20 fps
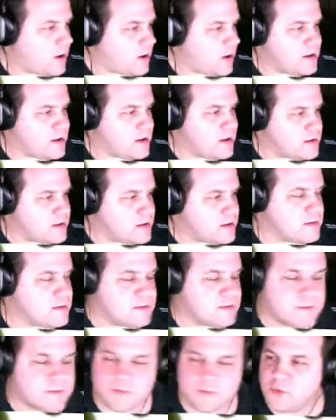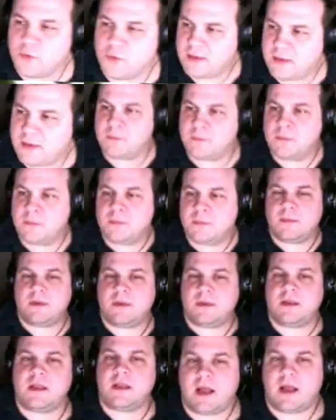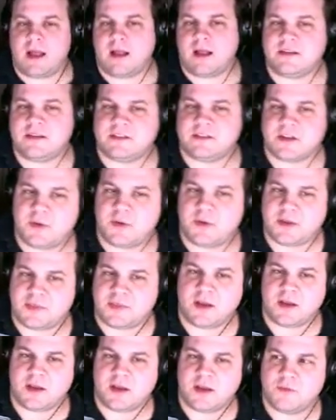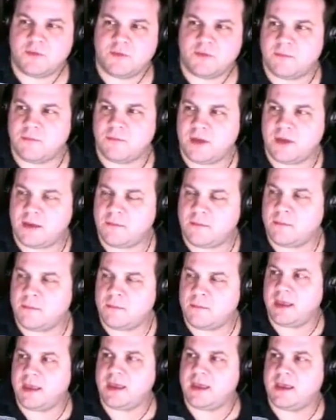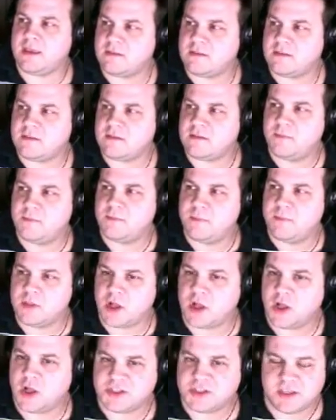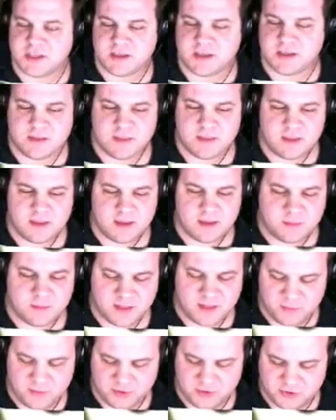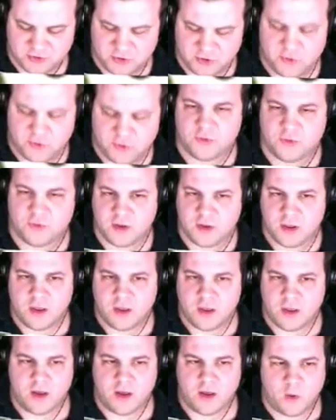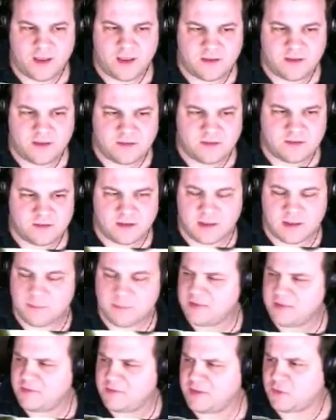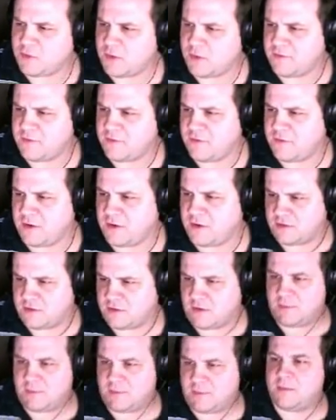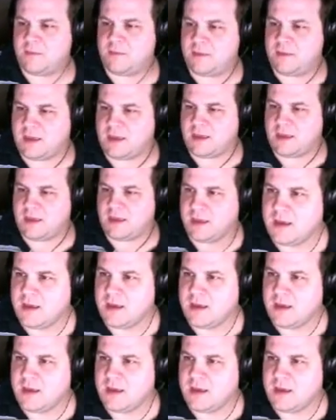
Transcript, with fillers: uh, Rim. Uh, just a quick thing on Rim. Rim is launching the Playbook Two OS, I believe, on the twenty first. So I'm going to be.